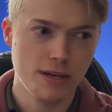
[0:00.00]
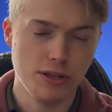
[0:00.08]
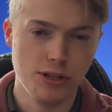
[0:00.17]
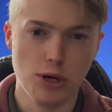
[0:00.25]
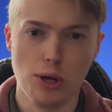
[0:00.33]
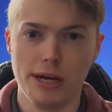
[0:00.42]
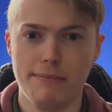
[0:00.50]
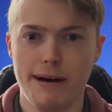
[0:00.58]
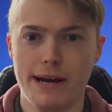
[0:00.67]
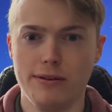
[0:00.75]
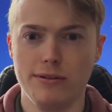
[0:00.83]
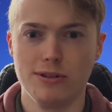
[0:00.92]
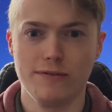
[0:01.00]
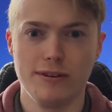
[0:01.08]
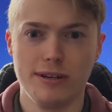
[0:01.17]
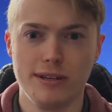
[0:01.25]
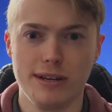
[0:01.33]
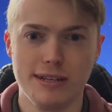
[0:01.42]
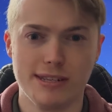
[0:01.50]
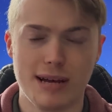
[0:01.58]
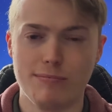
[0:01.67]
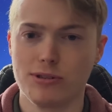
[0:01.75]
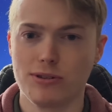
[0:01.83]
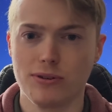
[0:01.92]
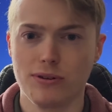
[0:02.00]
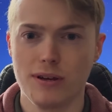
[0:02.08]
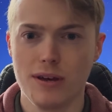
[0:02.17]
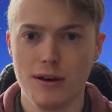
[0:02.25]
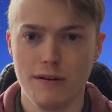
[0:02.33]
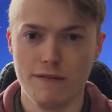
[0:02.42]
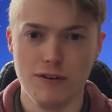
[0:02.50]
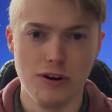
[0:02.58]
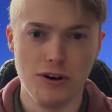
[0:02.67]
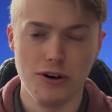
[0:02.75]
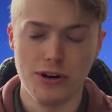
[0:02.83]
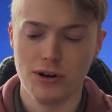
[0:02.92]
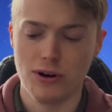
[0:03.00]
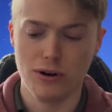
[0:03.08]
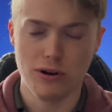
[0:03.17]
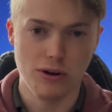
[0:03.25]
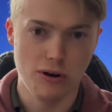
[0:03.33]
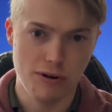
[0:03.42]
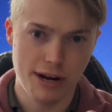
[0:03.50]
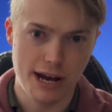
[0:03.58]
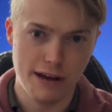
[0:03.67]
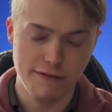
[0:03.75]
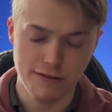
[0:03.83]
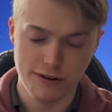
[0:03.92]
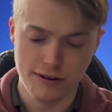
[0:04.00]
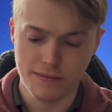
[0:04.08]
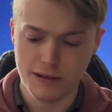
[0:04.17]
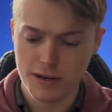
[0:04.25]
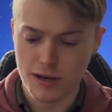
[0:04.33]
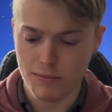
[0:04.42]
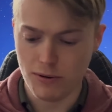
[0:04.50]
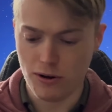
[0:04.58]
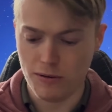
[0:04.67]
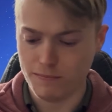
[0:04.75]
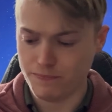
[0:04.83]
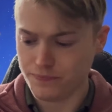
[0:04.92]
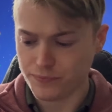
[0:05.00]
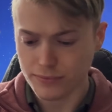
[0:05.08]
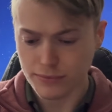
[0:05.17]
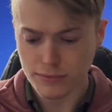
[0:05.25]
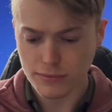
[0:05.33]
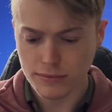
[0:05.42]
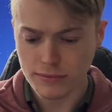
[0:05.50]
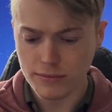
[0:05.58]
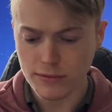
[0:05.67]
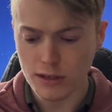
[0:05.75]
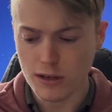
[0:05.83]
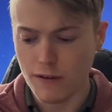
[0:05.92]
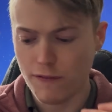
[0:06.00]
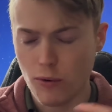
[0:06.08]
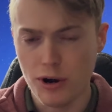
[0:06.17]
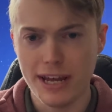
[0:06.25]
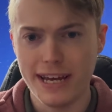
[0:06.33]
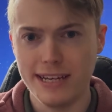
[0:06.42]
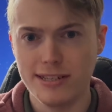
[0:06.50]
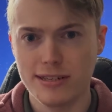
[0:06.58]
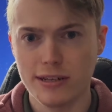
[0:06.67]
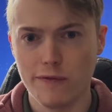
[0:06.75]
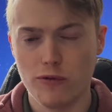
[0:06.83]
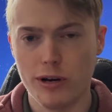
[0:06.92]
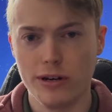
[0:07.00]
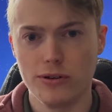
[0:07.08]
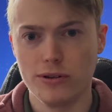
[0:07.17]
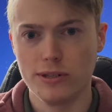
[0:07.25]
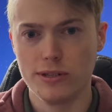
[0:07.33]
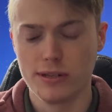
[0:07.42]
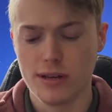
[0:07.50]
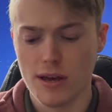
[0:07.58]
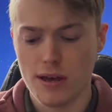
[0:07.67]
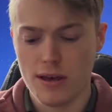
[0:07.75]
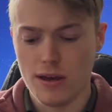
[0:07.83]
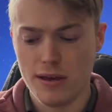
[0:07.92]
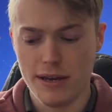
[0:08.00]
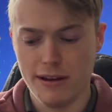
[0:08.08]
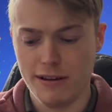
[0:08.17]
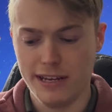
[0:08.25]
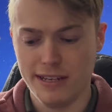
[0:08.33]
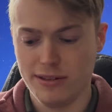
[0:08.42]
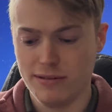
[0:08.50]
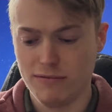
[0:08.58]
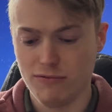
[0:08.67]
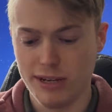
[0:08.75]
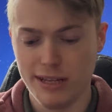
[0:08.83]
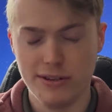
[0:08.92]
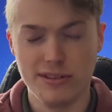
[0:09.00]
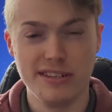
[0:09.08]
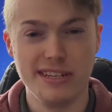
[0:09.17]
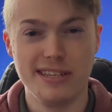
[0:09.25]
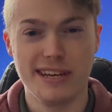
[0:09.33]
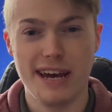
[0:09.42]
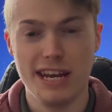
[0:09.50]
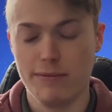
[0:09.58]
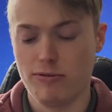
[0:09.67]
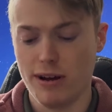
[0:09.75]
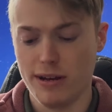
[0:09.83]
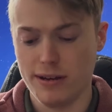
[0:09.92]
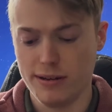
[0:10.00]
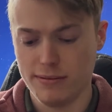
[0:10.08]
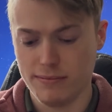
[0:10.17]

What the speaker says: the OLED panels of a Samsung phone or an iPhone. But for what it is and what it does, it really doesn't need to get any brighter.